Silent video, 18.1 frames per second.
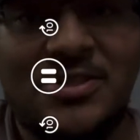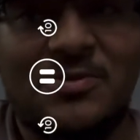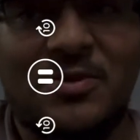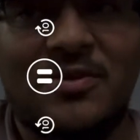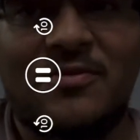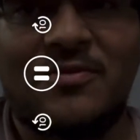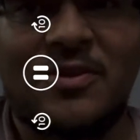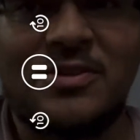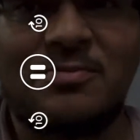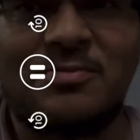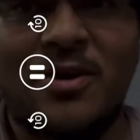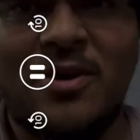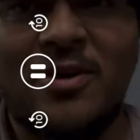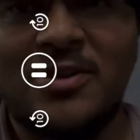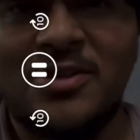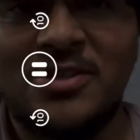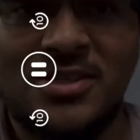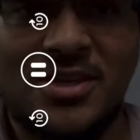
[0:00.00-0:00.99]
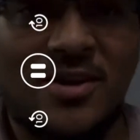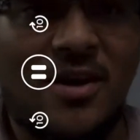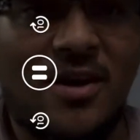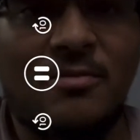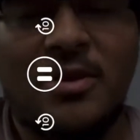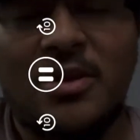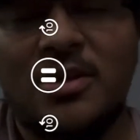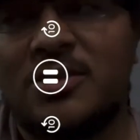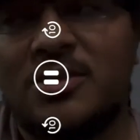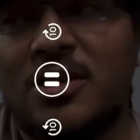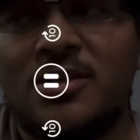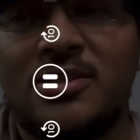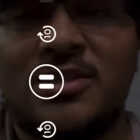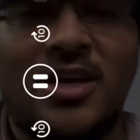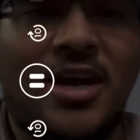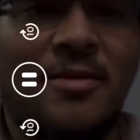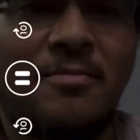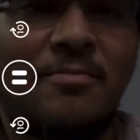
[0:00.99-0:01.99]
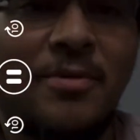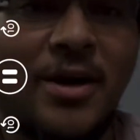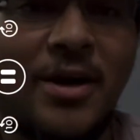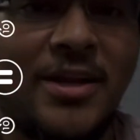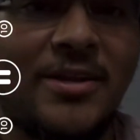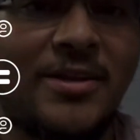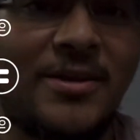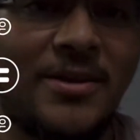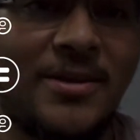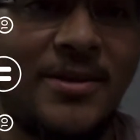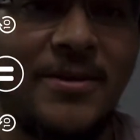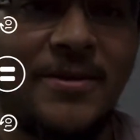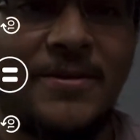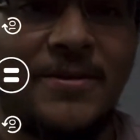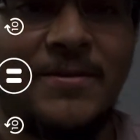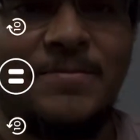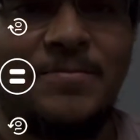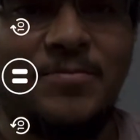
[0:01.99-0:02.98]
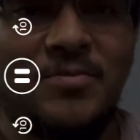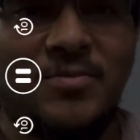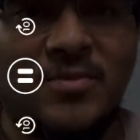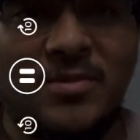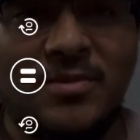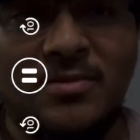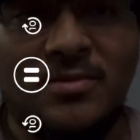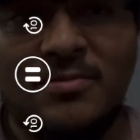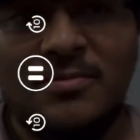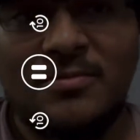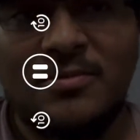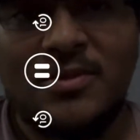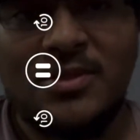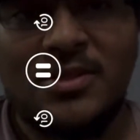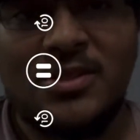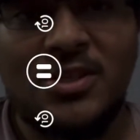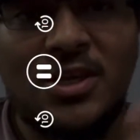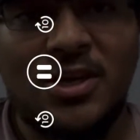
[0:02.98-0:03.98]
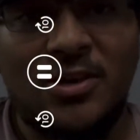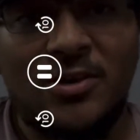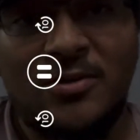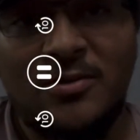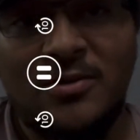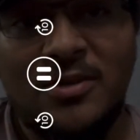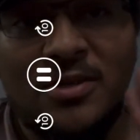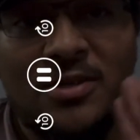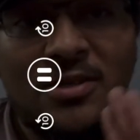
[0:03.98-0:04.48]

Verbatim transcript: with the first part of this. Now I'm getting tongue tied. So, but it, it, so, felt like